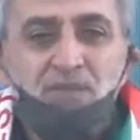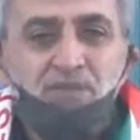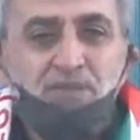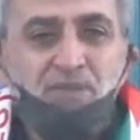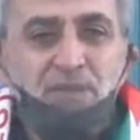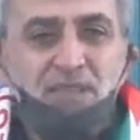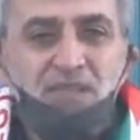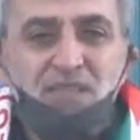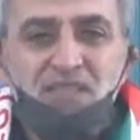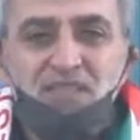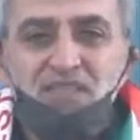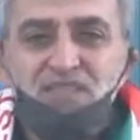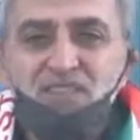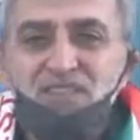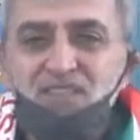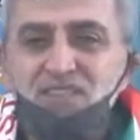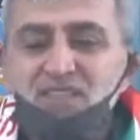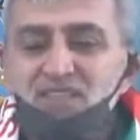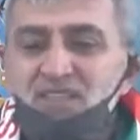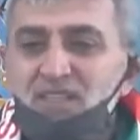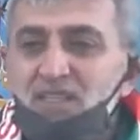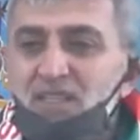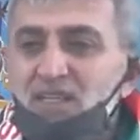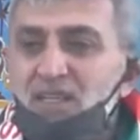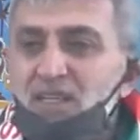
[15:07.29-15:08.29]

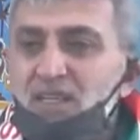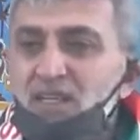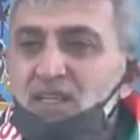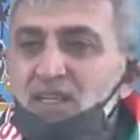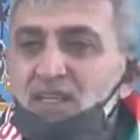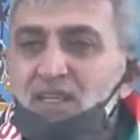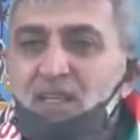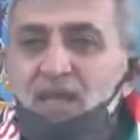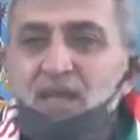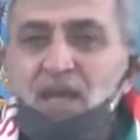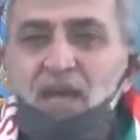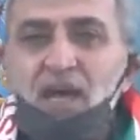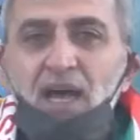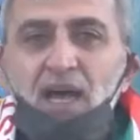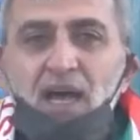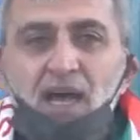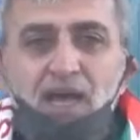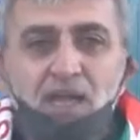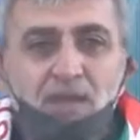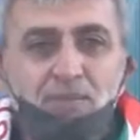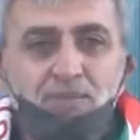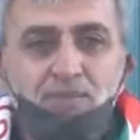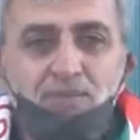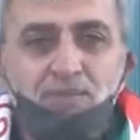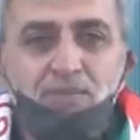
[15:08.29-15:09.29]
Please
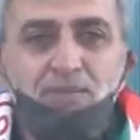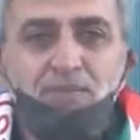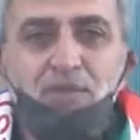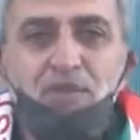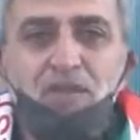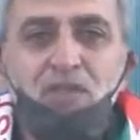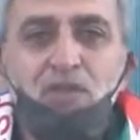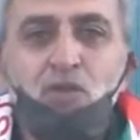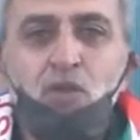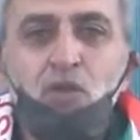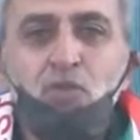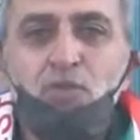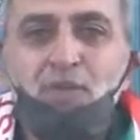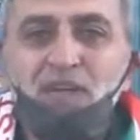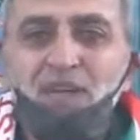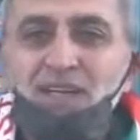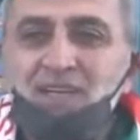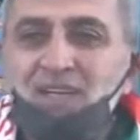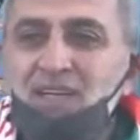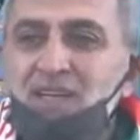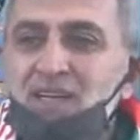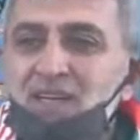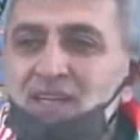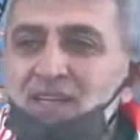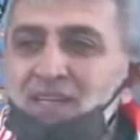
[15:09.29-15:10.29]
help your
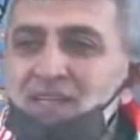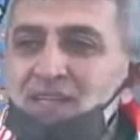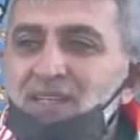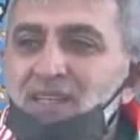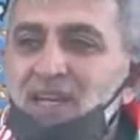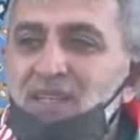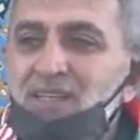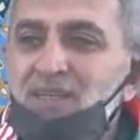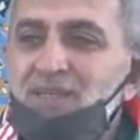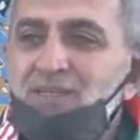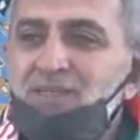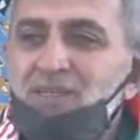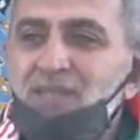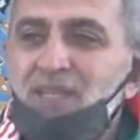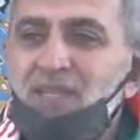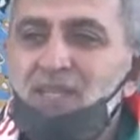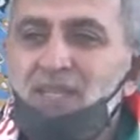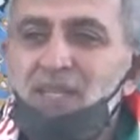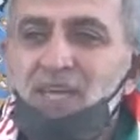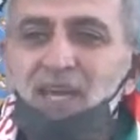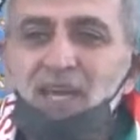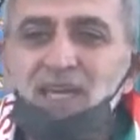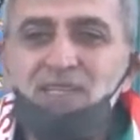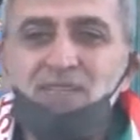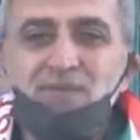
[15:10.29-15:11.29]
brother, not
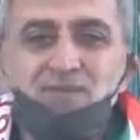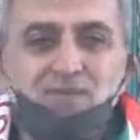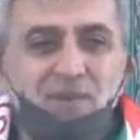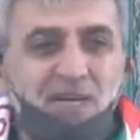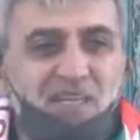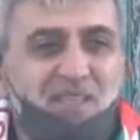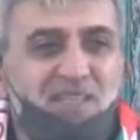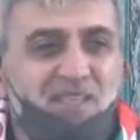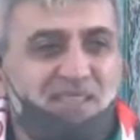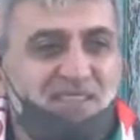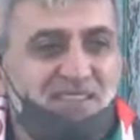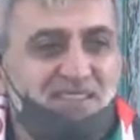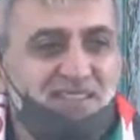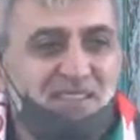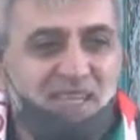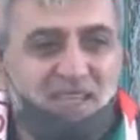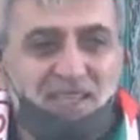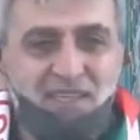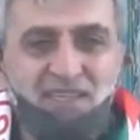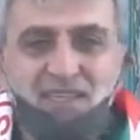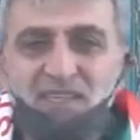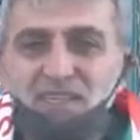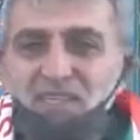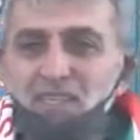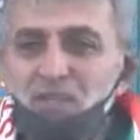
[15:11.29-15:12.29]
me as Baker
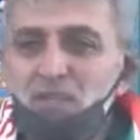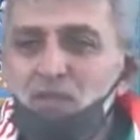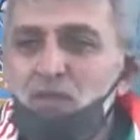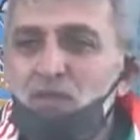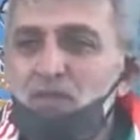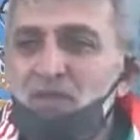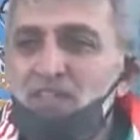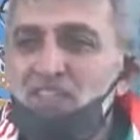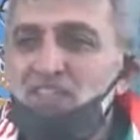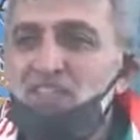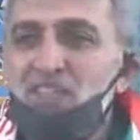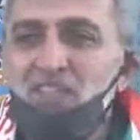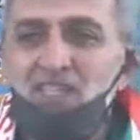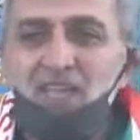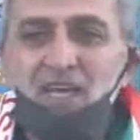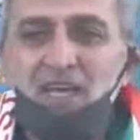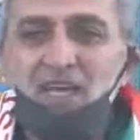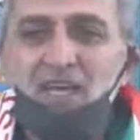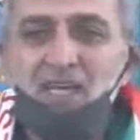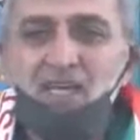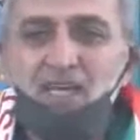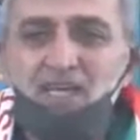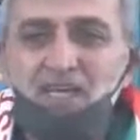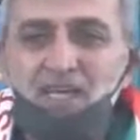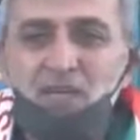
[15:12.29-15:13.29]
standing in your masjid.
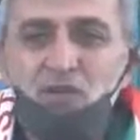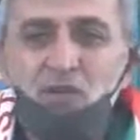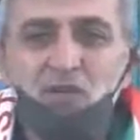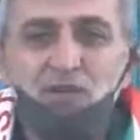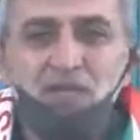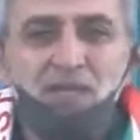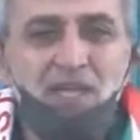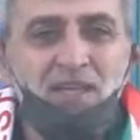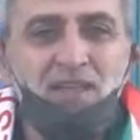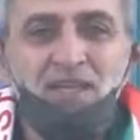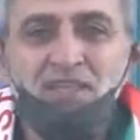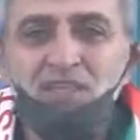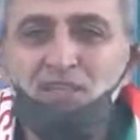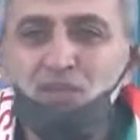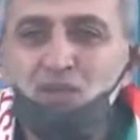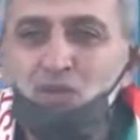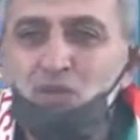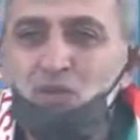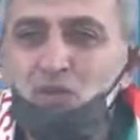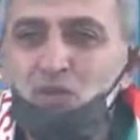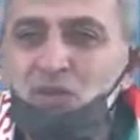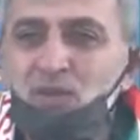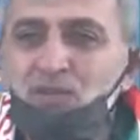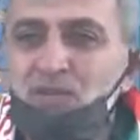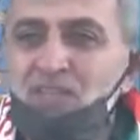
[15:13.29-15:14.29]
They got nothing to
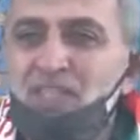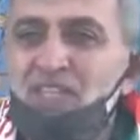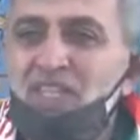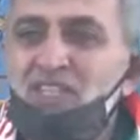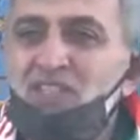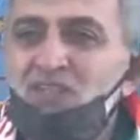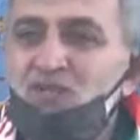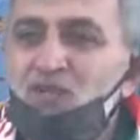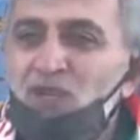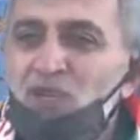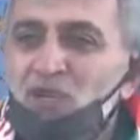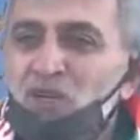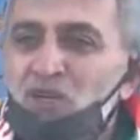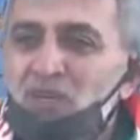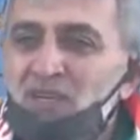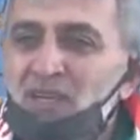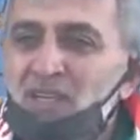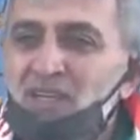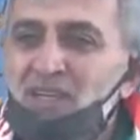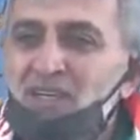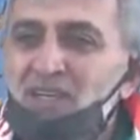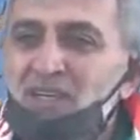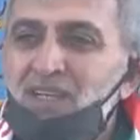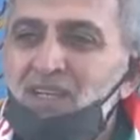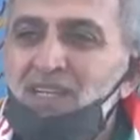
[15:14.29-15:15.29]
do with me. It's for your
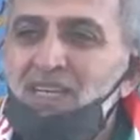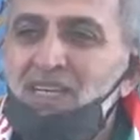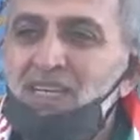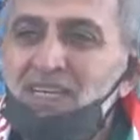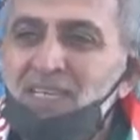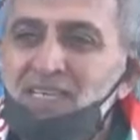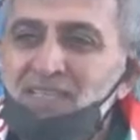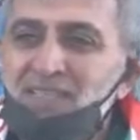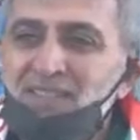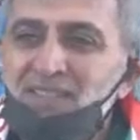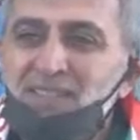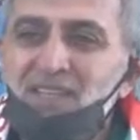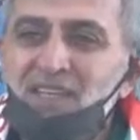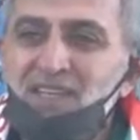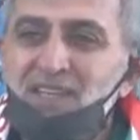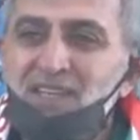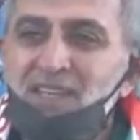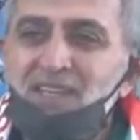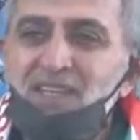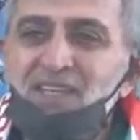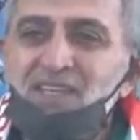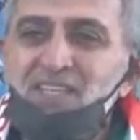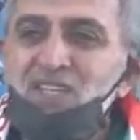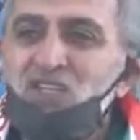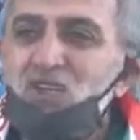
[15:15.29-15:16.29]
brother inside
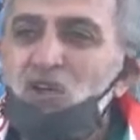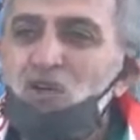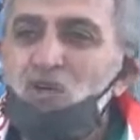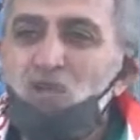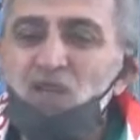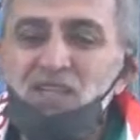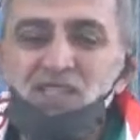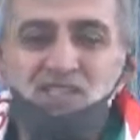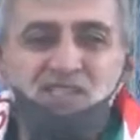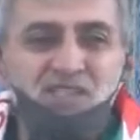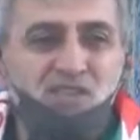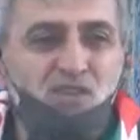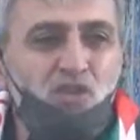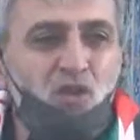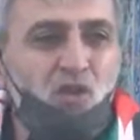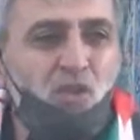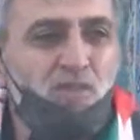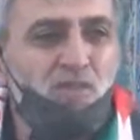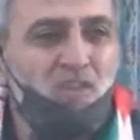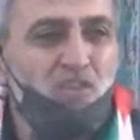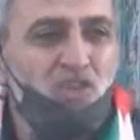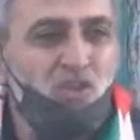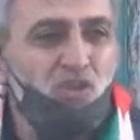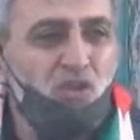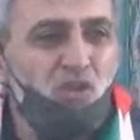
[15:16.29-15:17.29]
there. There so was so
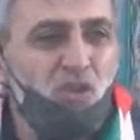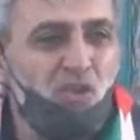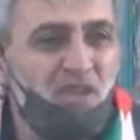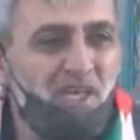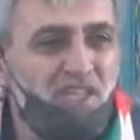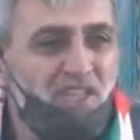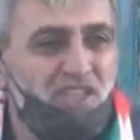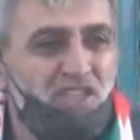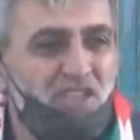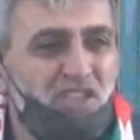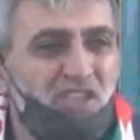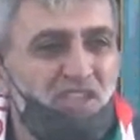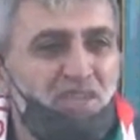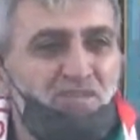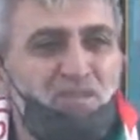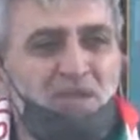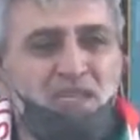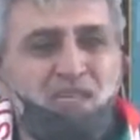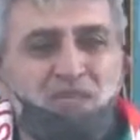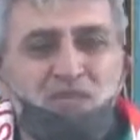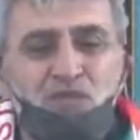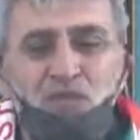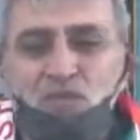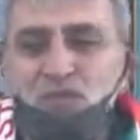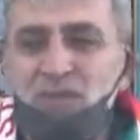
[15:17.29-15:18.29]
much collections
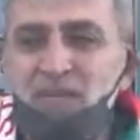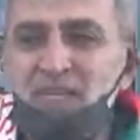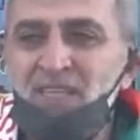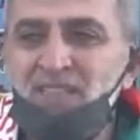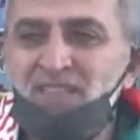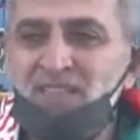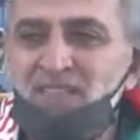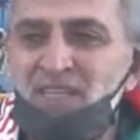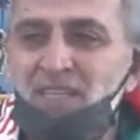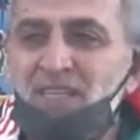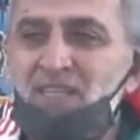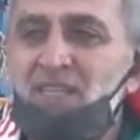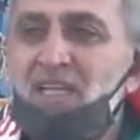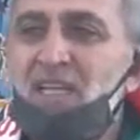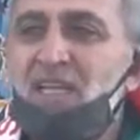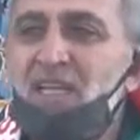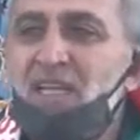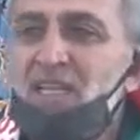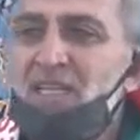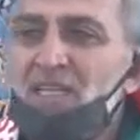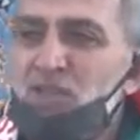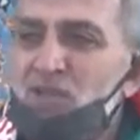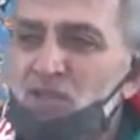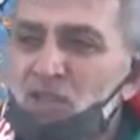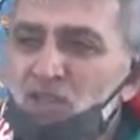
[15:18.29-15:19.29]
money for Palestine.
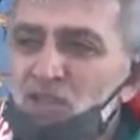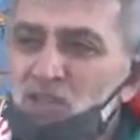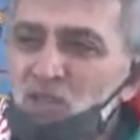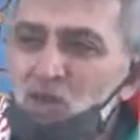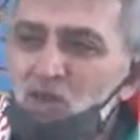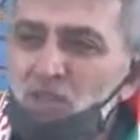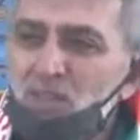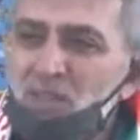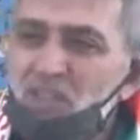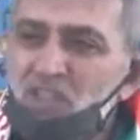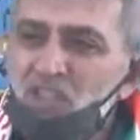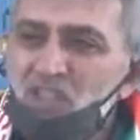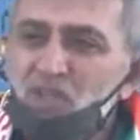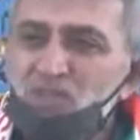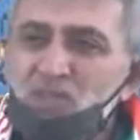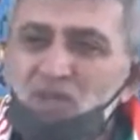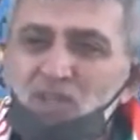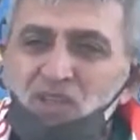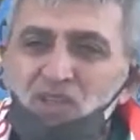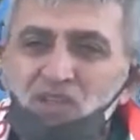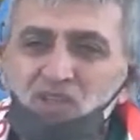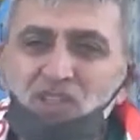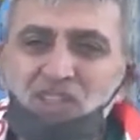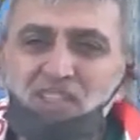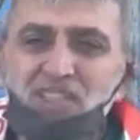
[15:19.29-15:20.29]
There was so much
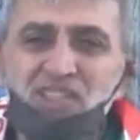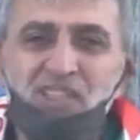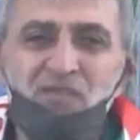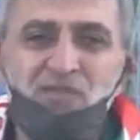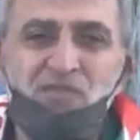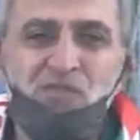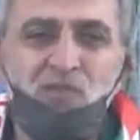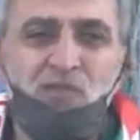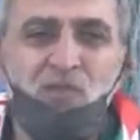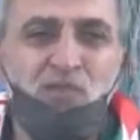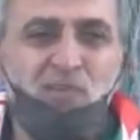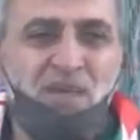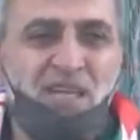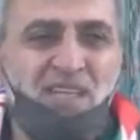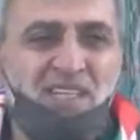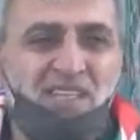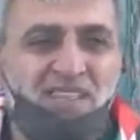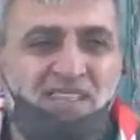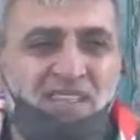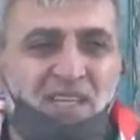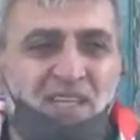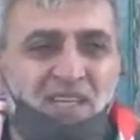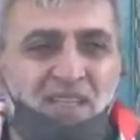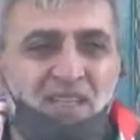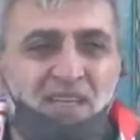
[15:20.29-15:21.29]
marches in for
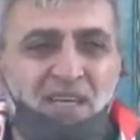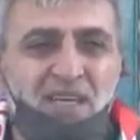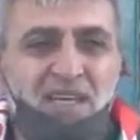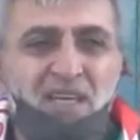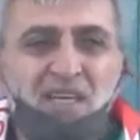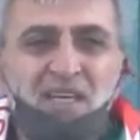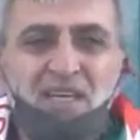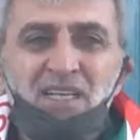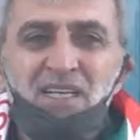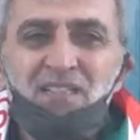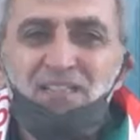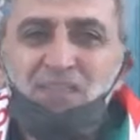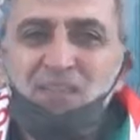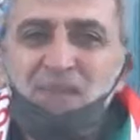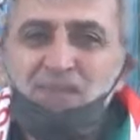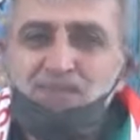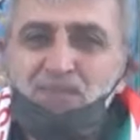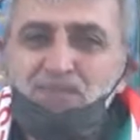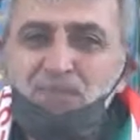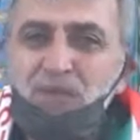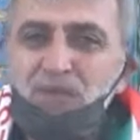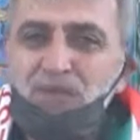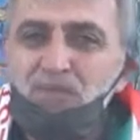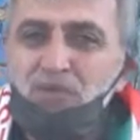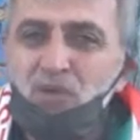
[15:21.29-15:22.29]
Palestine. Some
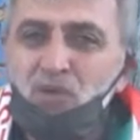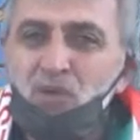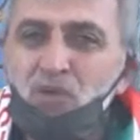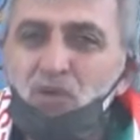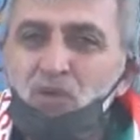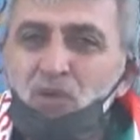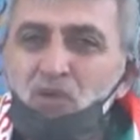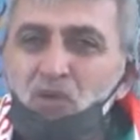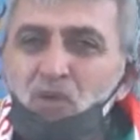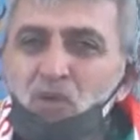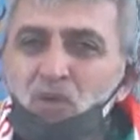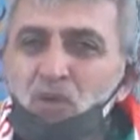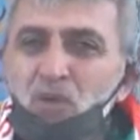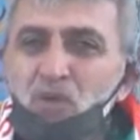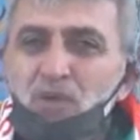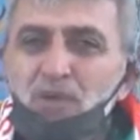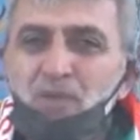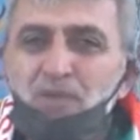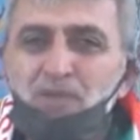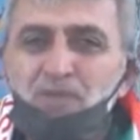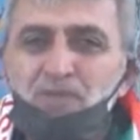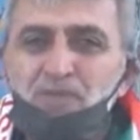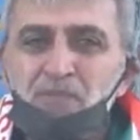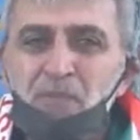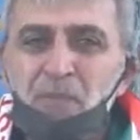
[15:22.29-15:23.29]
people
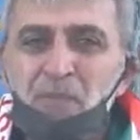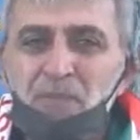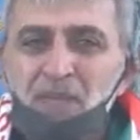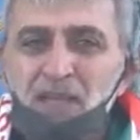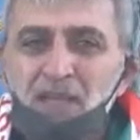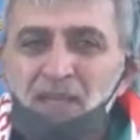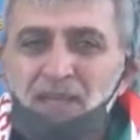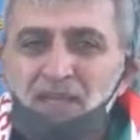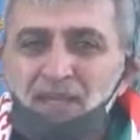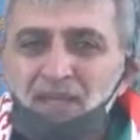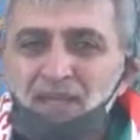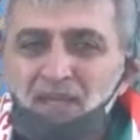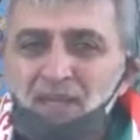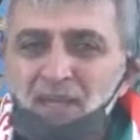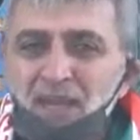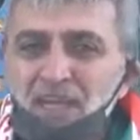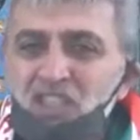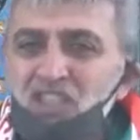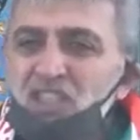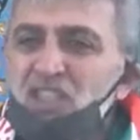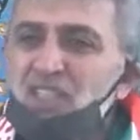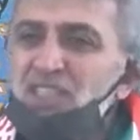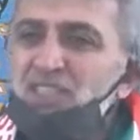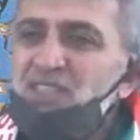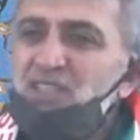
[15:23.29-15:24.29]
who uh, uh,
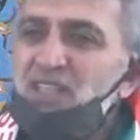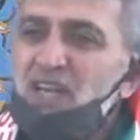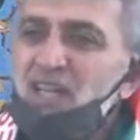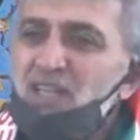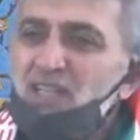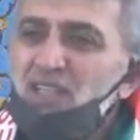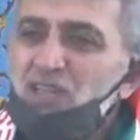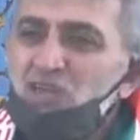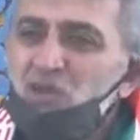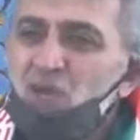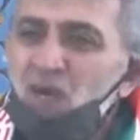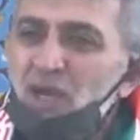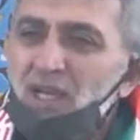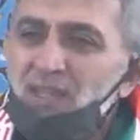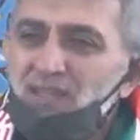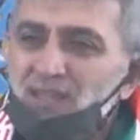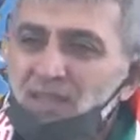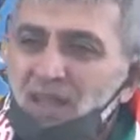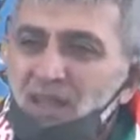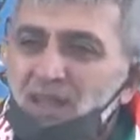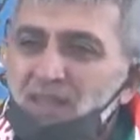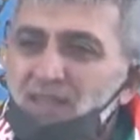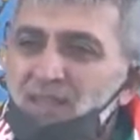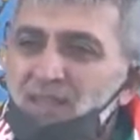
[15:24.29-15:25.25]
actually trying to attack